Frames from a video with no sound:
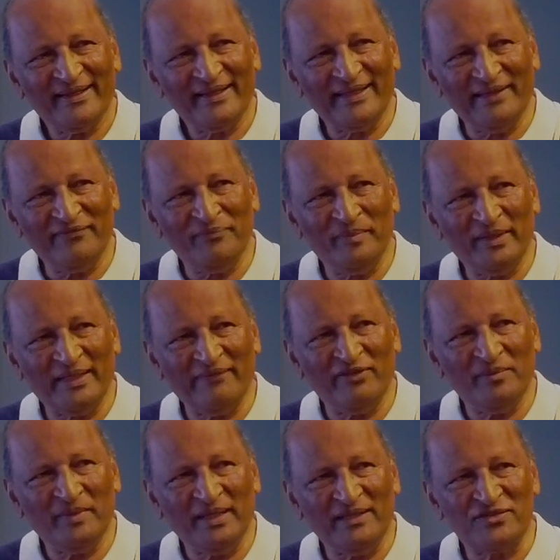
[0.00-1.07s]
give,
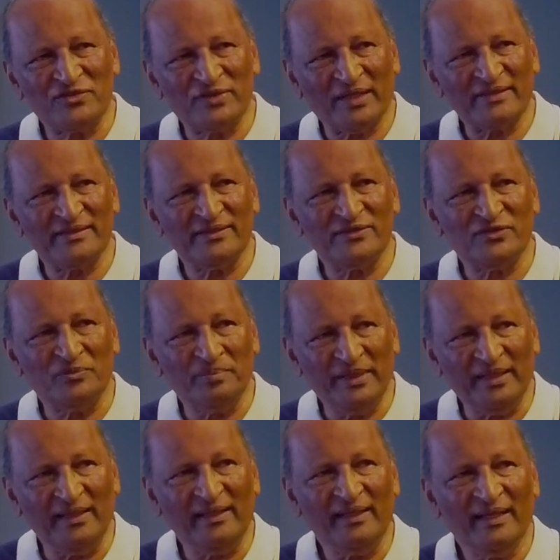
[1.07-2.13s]
giving me instructions to
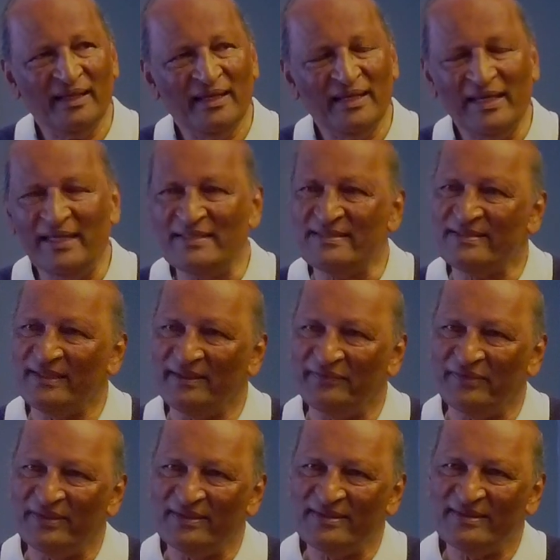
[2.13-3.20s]
be his
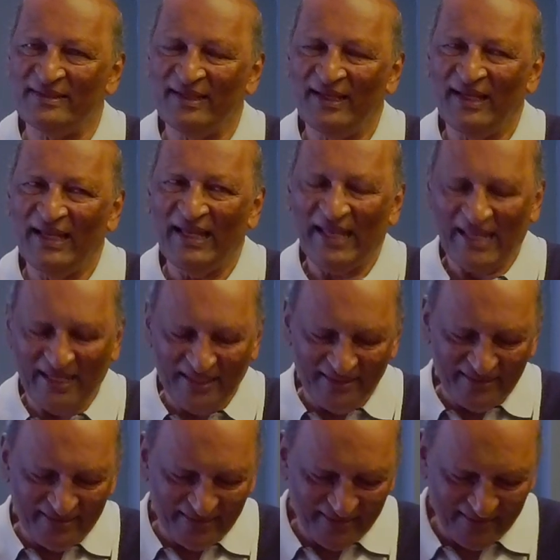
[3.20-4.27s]
servant.
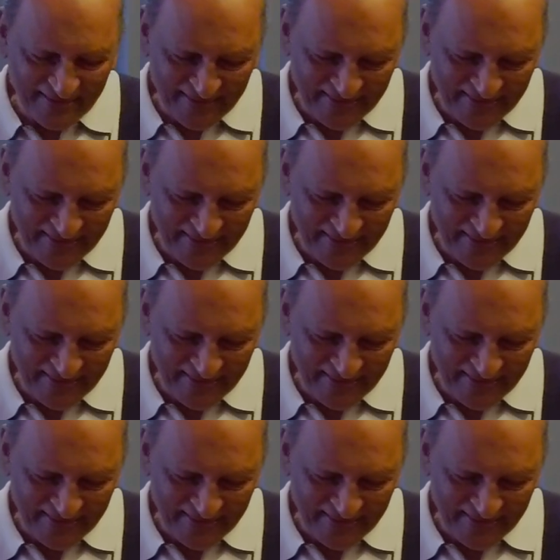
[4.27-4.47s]
And uh,